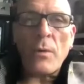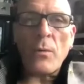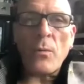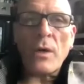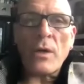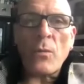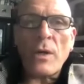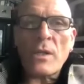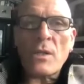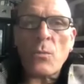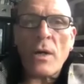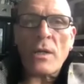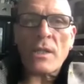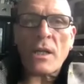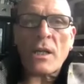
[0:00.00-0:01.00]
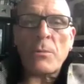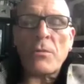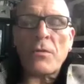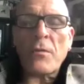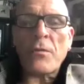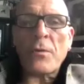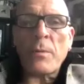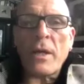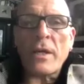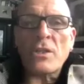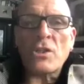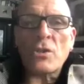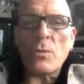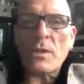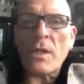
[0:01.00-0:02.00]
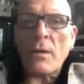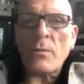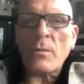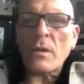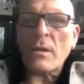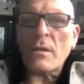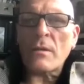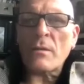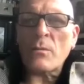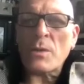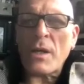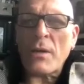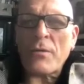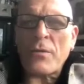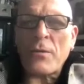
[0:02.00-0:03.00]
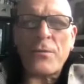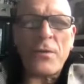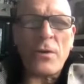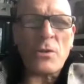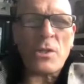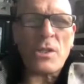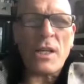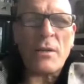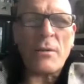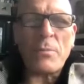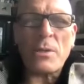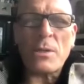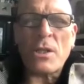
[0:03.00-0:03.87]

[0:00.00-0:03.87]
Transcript: I mean, where's that coming from nature? Was that from forest canopies?